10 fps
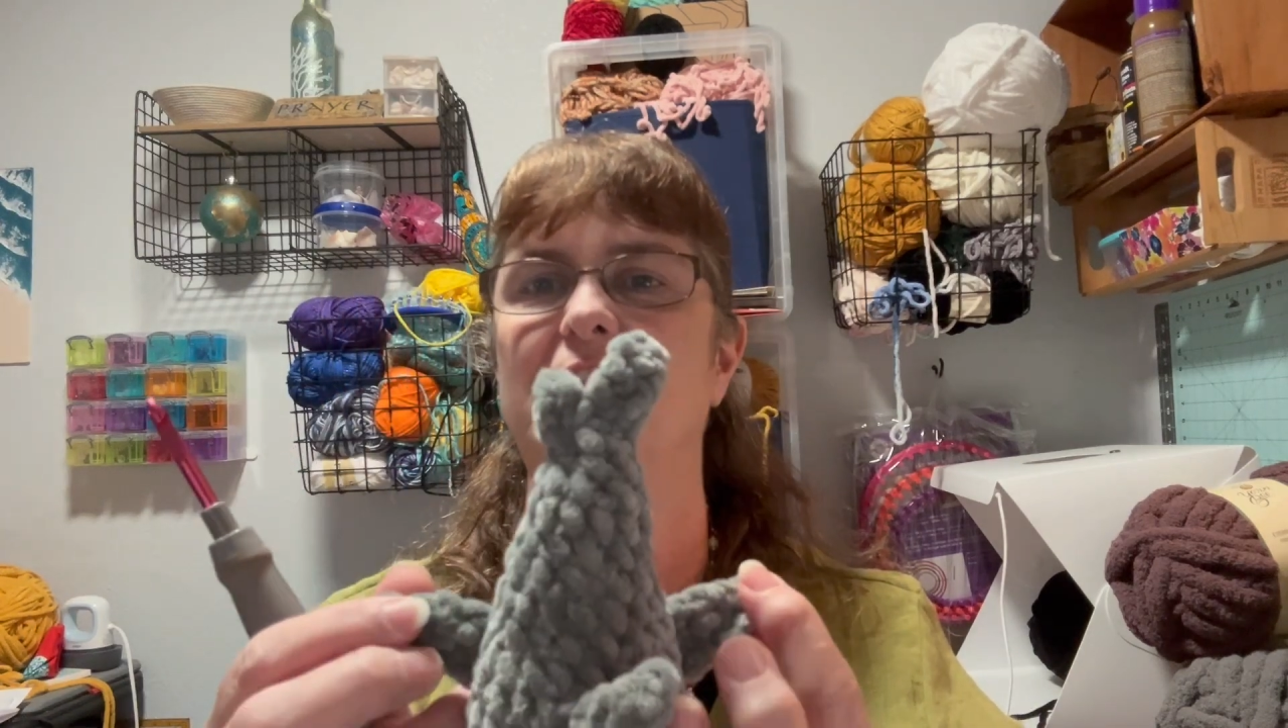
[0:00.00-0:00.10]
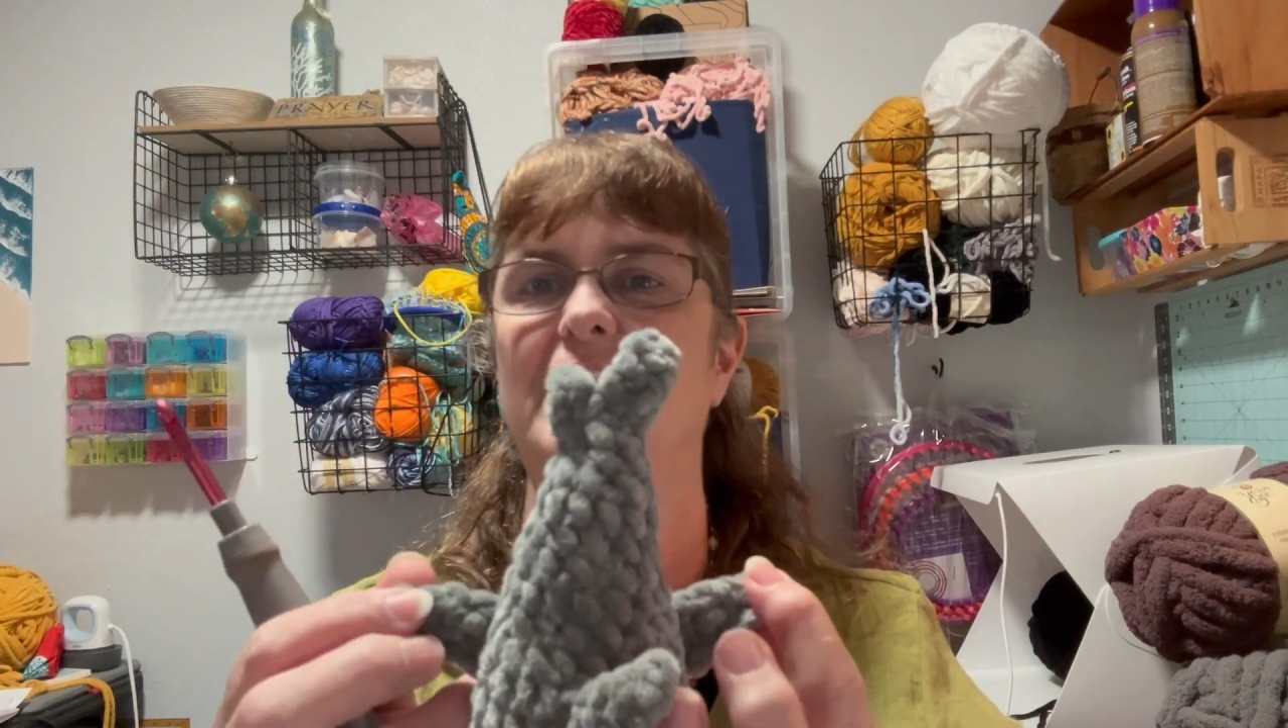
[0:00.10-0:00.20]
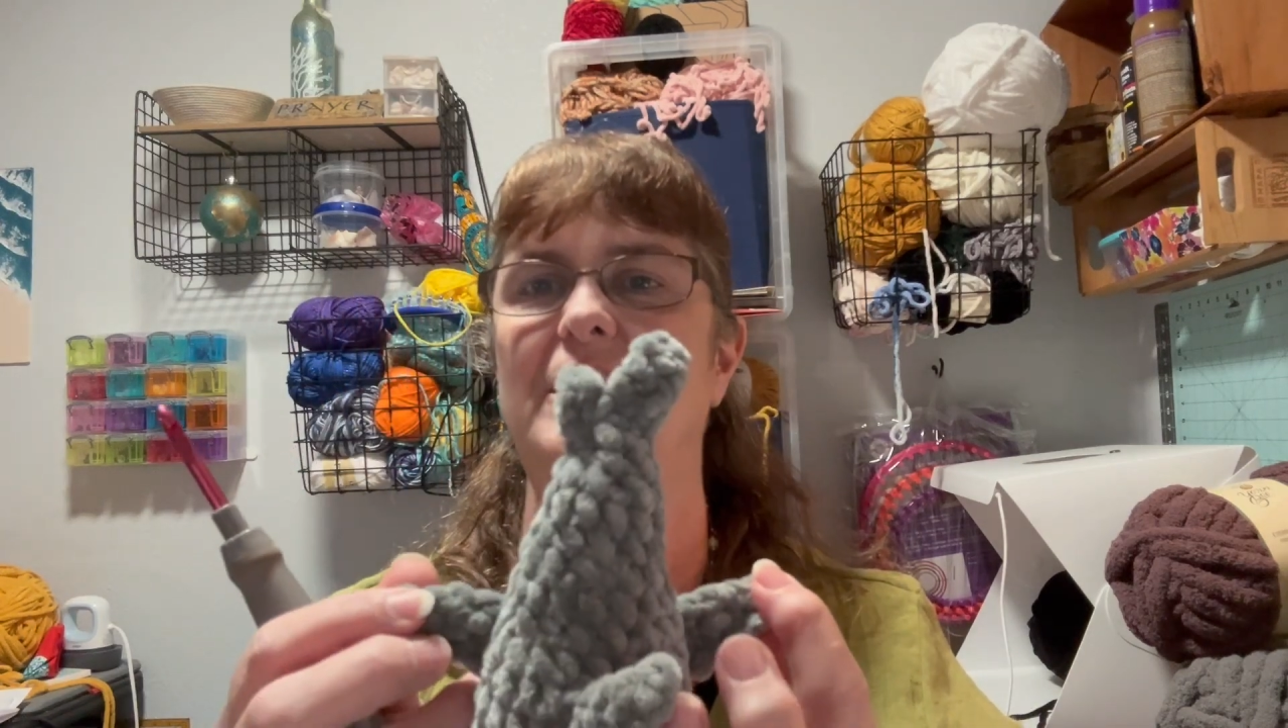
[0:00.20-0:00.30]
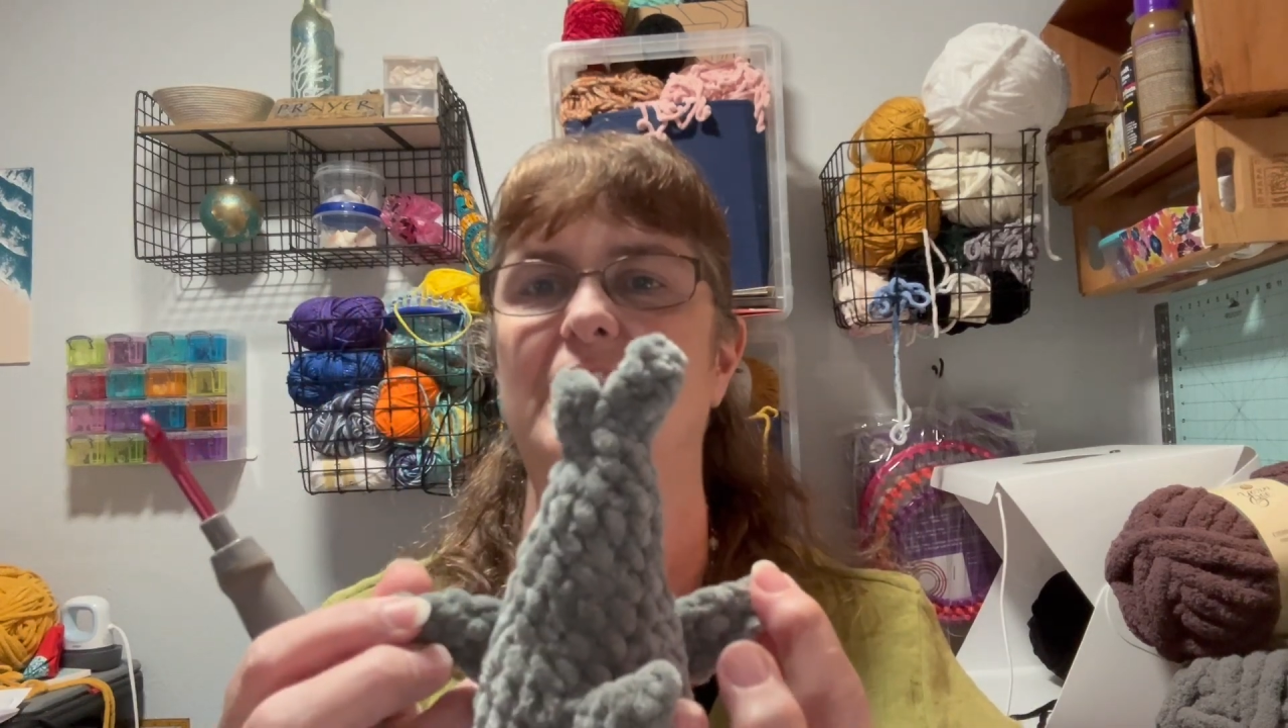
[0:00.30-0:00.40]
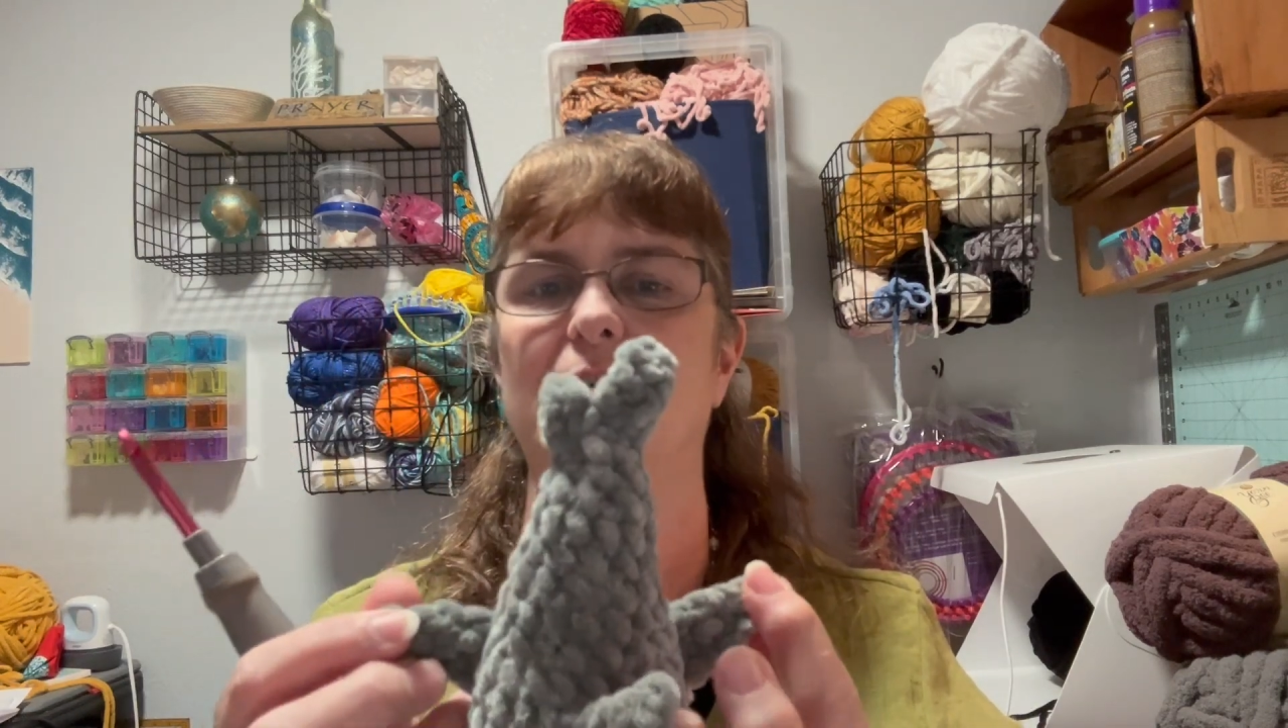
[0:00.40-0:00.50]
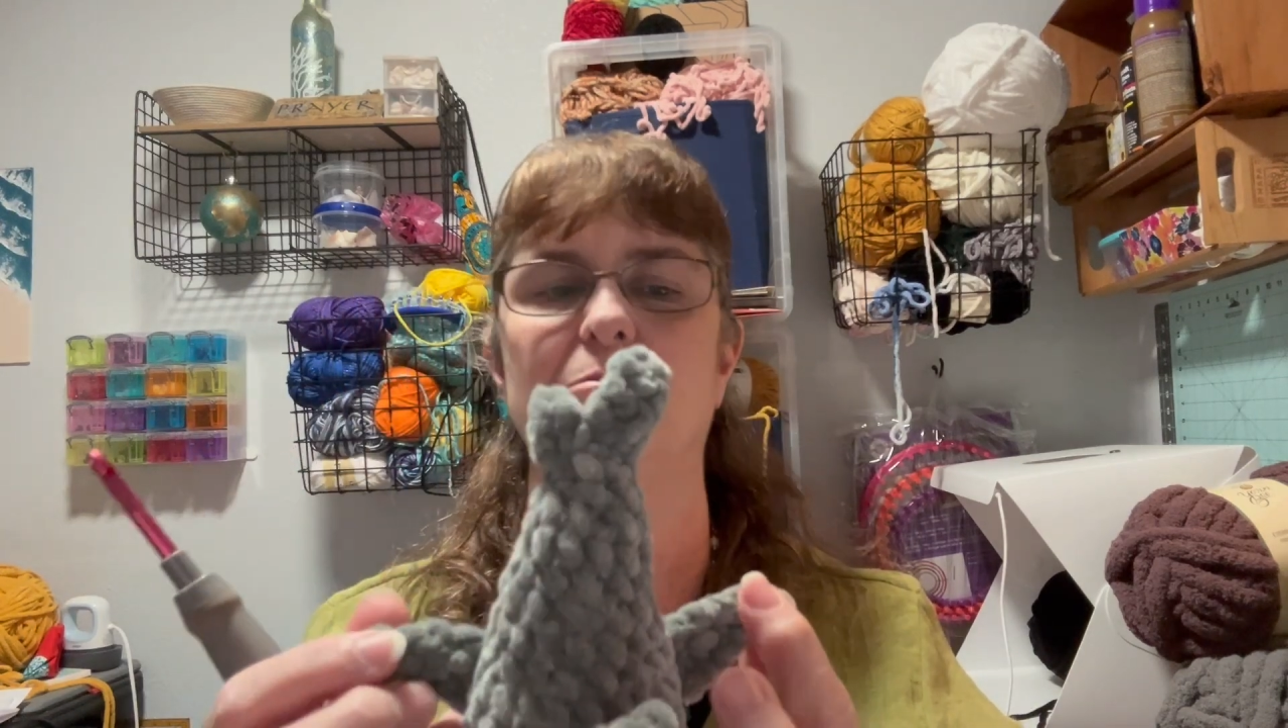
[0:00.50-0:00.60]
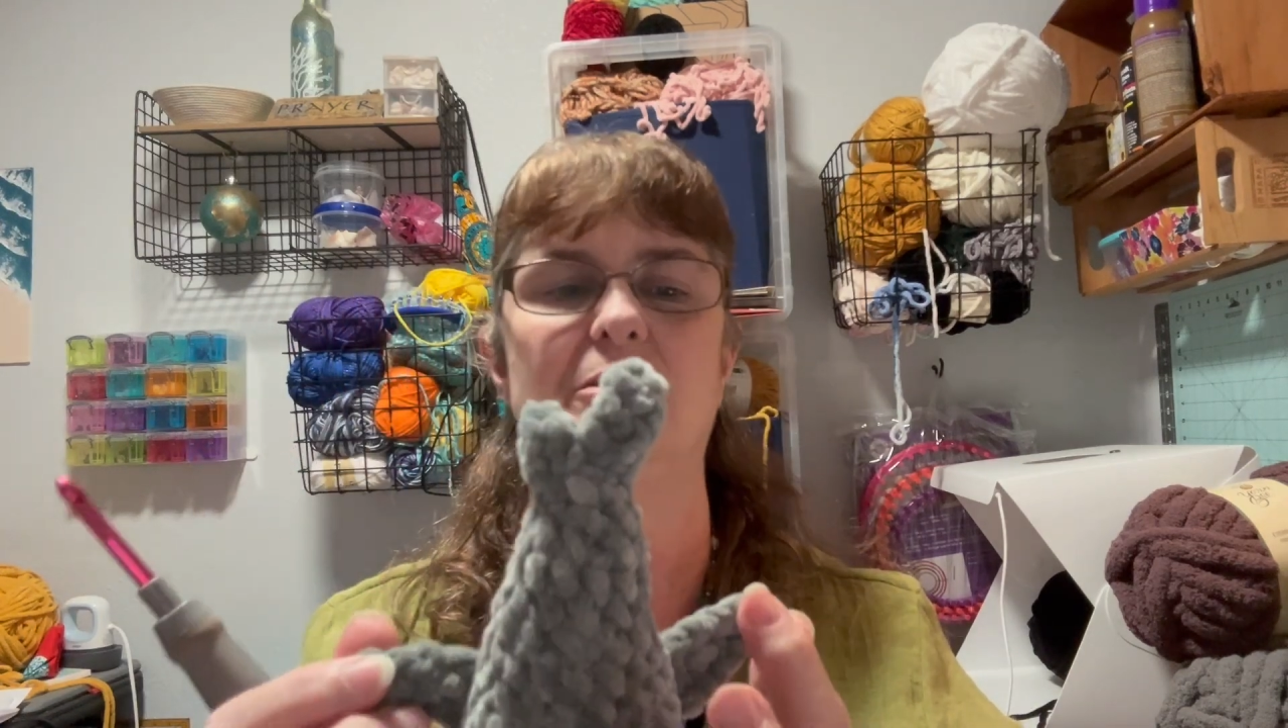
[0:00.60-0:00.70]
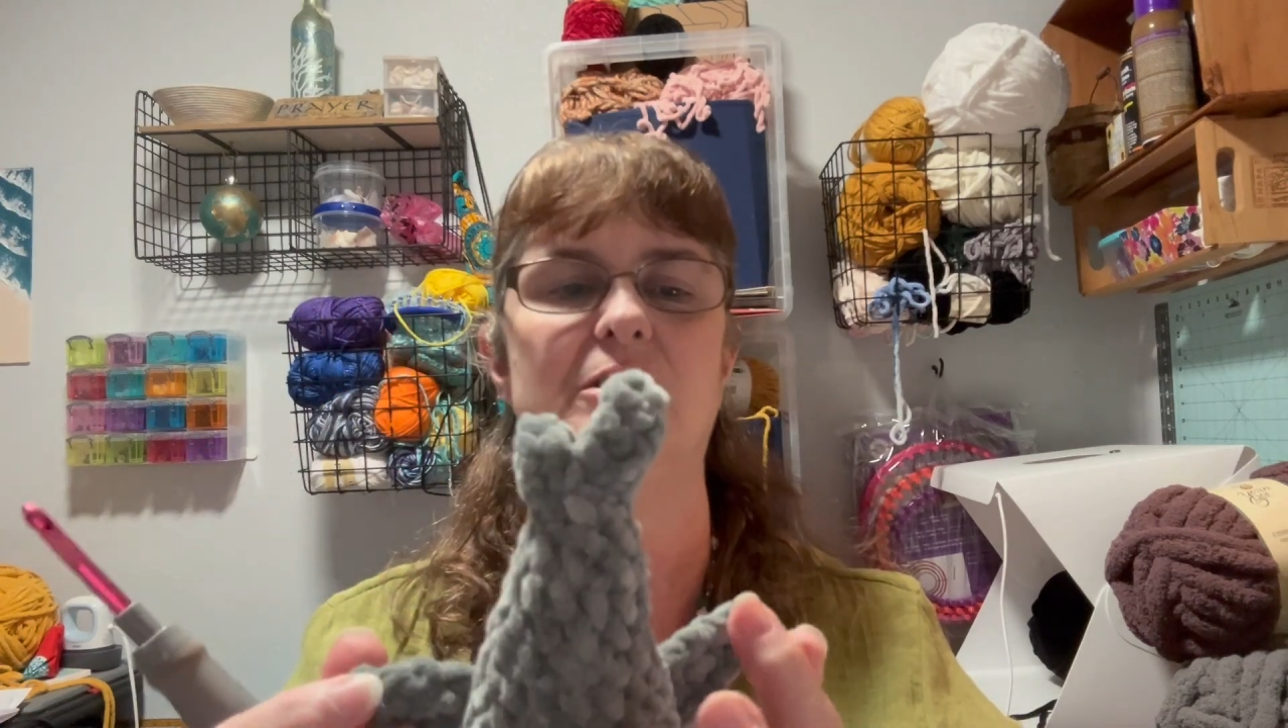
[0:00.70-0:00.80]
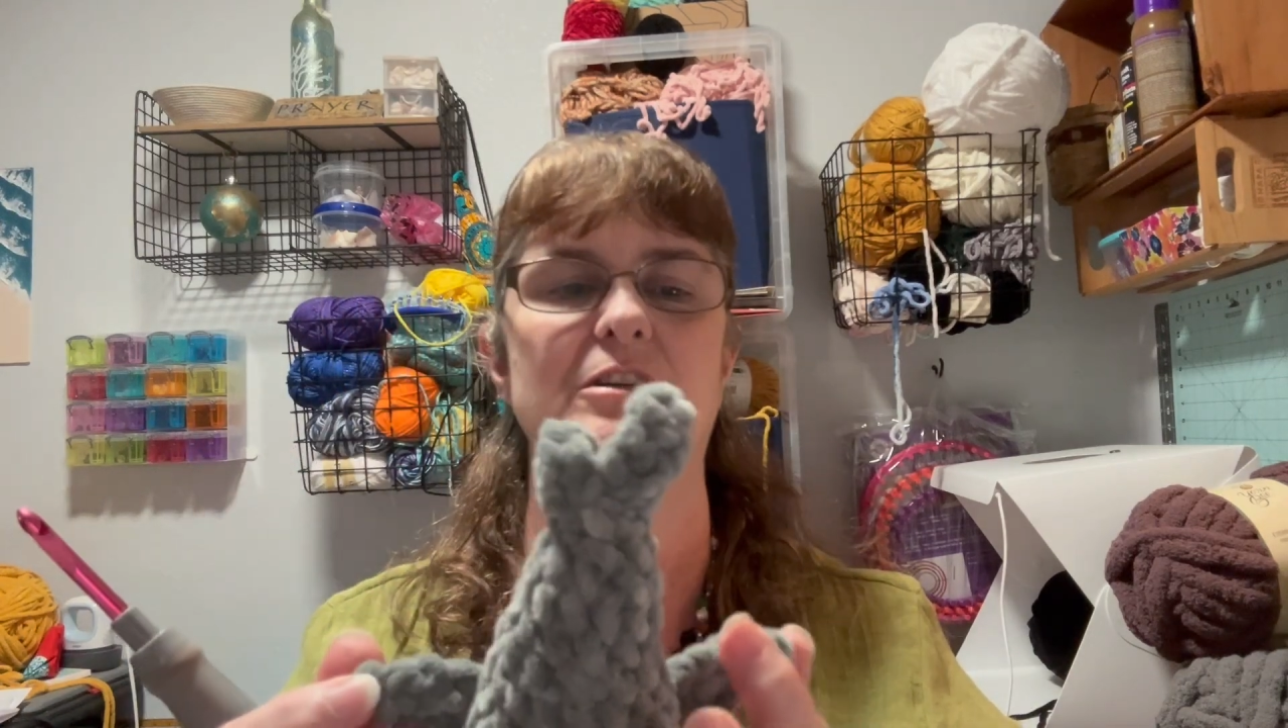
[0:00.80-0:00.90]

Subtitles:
can get them